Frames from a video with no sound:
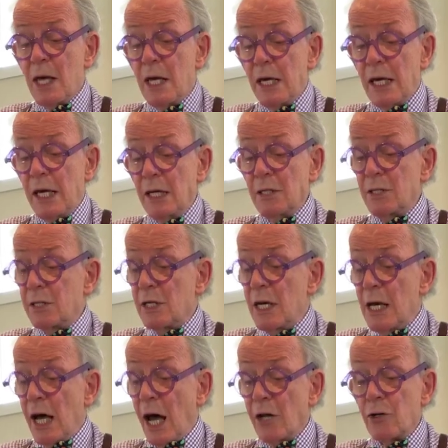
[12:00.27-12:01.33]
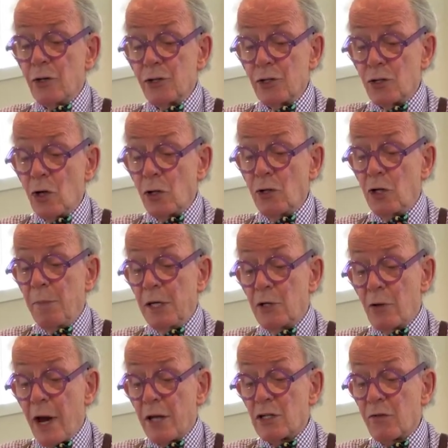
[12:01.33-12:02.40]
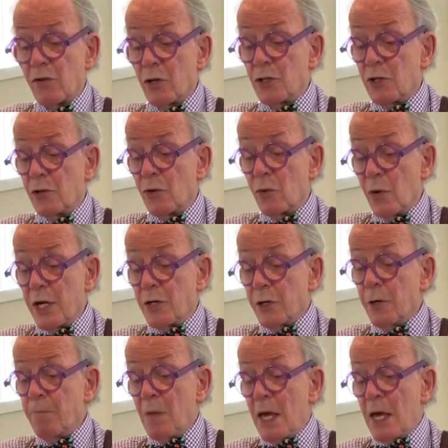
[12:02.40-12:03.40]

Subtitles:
is understood to be transferred to the reader,